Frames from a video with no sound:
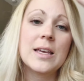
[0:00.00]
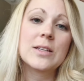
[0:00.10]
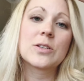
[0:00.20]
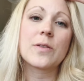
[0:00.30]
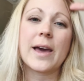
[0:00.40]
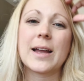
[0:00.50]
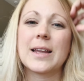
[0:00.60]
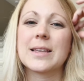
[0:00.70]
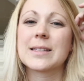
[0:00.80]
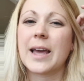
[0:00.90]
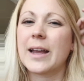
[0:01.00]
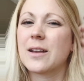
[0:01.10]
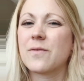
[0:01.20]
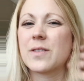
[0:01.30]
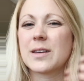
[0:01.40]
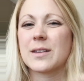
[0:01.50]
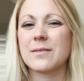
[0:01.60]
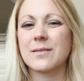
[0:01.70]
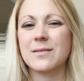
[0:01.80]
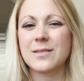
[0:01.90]
So that is kind of the
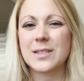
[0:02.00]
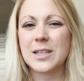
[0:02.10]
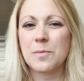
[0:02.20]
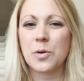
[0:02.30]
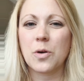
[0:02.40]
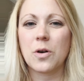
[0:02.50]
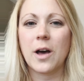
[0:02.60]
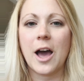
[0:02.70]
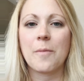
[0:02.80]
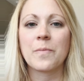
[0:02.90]
typical.